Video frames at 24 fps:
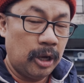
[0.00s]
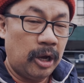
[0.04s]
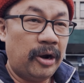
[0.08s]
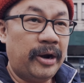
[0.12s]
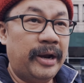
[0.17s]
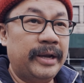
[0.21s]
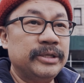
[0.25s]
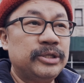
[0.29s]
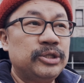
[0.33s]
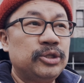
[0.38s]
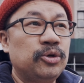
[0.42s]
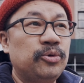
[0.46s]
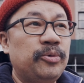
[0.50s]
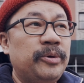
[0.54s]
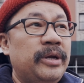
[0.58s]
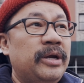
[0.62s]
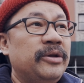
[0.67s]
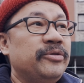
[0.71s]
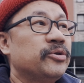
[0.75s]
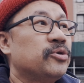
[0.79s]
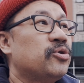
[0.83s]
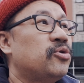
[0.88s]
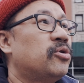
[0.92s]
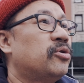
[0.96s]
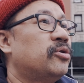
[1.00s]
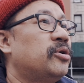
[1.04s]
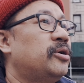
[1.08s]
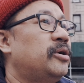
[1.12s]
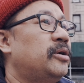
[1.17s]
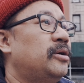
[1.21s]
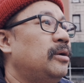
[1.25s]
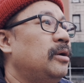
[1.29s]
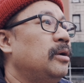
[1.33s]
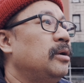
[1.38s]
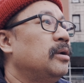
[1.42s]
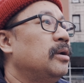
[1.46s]
All right, so we're at the
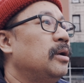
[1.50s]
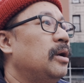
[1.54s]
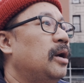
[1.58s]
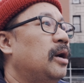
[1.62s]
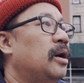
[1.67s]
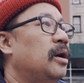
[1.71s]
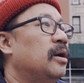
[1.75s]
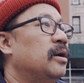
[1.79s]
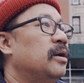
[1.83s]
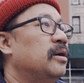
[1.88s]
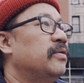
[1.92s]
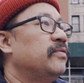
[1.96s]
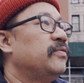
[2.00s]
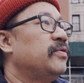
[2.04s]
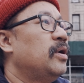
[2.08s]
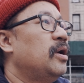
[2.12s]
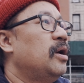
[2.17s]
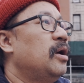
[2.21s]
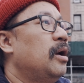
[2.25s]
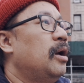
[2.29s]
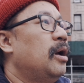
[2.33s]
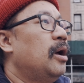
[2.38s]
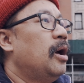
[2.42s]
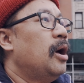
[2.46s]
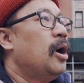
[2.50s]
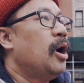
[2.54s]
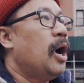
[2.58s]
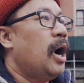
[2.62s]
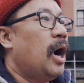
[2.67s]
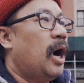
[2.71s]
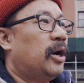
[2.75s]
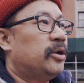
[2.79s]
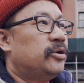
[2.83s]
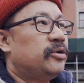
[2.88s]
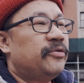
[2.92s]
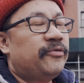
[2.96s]
corner of
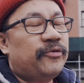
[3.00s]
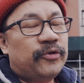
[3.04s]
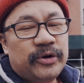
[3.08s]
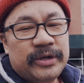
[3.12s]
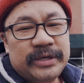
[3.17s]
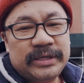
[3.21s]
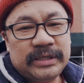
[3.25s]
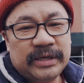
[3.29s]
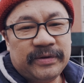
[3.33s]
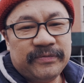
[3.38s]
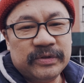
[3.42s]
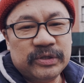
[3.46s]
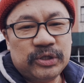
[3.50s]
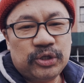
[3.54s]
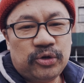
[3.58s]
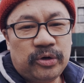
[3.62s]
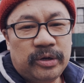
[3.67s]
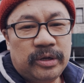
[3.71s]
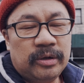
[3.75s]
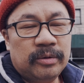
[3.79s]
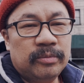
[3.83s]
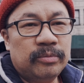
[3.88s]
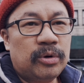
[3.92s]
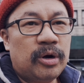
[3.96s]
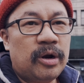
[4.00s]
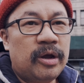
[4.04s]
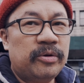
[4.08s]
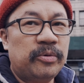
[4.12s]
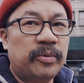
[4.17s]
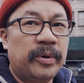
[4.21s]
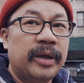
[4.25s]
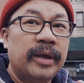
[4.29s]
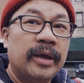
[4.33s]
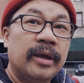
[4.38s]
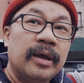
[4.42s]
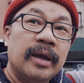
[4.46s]
147th Street and
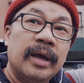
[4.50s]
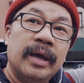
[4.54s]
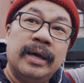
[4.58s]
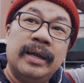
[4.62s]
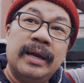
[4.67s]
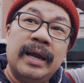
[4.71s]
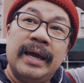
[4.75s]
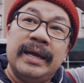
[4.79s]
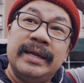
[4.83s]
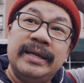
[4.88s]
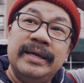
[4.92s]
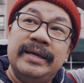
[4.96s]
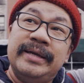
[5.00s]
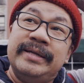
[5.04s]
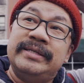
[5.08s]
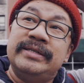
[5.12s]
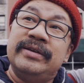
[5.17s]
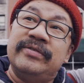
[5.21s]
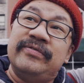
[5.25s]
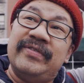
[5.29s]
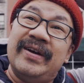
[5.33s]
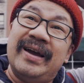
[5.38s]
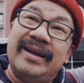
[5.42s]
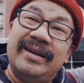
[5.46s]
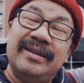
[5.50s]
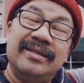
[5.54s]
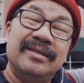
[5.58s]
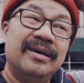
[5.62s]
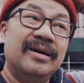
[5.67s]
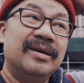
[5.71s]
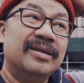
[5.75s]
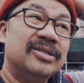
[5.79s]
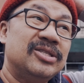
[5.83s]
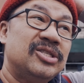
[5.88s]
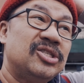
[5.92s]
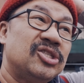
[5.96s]
Broadway, and I need to find
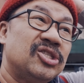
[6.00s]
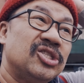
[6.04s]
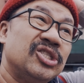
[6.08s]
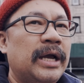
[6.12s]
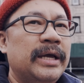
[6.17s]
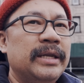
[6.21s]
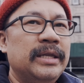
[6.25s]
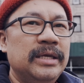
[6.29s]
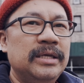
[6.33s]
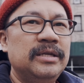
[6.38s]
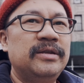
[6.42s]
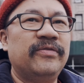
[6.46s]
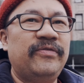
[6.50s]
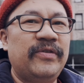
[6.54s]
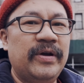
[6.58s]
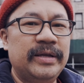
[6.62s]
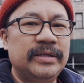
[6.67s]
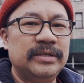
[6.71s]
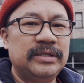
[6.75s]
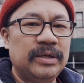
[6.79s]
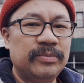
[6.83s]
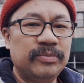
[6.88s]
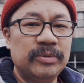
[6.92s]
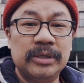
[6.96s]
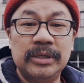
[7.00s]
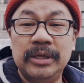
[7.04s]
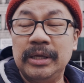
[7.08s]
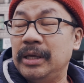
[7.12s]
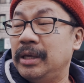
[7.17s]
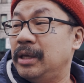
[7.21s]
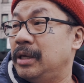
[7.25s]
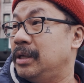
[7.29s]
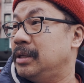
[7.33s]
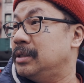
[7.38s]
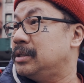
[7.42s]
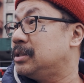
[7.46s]
lunch. I need to find something to
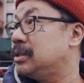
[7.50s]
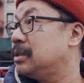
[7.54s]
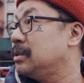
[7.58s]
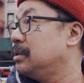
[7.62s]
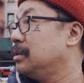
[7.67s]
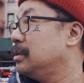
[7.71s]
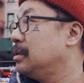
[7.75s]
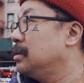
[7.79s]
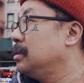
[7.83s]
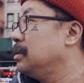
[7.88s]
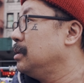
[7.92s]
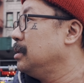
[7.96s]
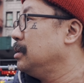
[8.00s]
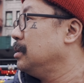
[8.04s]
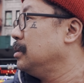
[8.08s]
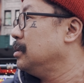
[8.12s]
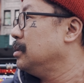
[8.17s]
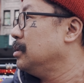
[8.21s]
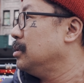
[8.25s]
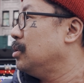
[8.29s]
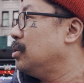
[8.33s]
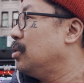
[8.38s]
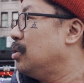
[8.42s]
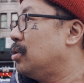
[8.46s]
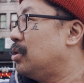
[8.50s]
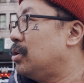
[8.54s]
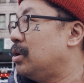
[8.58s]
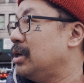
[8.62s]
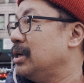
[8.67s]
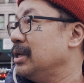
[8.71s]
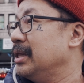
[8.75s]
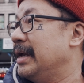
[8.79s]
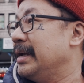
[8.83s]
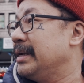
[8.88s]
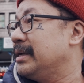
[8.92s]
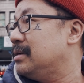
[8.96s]
eat,
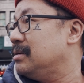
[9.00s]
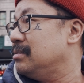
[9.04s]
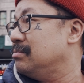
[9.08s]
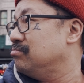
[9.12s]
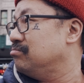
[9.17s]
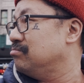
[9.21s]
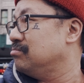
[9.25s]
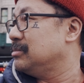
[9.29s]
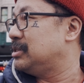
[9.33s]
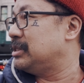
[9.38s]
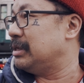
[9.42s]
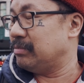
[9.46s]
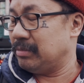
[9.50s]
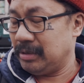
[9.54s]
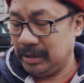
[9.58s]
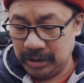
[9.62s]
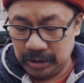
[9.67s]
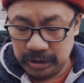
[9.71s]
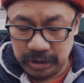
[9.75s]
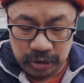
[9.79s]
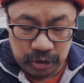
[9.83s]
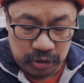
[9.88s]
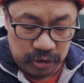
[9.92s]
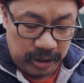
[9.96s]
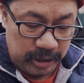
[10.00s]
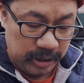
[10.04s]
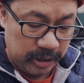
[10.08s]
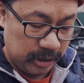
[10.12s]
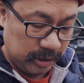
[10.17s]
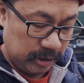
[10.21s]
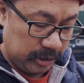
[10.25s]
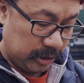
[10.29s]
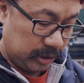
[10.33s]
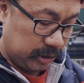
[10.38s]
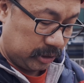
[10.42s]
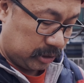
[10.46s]
or like something to drink
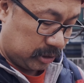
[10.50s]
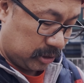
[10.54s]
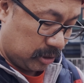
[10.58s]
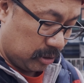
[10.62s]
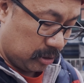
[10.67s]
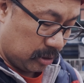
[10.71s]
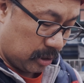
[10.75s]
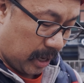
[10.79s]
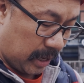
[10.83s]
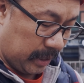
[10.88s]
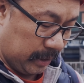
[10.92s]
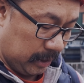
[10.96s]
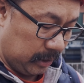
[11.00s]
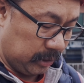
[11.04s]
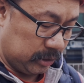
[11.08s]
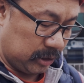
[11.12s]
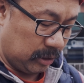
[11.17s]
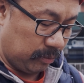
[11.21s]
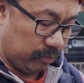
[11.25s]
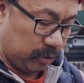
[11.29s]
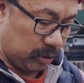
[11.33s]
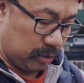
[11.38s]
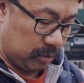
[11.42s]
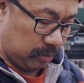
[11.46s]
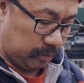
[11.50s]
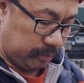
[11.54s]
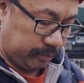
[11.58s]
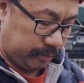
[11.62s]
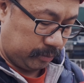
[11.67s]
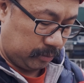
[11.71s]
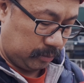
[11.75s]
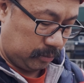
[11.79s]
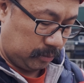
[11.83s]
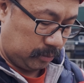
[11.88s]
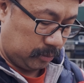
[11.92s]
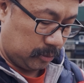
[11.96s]
at least. I need something.
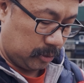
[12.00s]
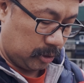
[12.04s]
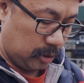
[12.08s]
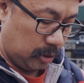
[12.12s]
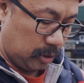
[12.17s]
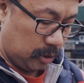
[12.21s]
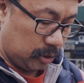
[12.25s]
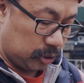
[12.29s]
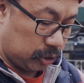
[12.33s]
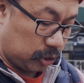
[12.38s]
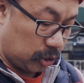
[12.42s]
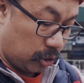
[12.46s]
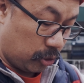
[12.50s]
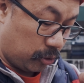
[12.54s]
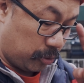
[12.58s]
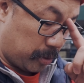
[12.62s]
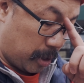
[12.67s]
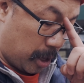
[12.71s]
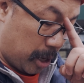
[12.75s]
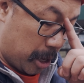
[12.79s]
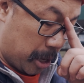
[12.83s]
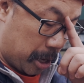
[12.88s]
So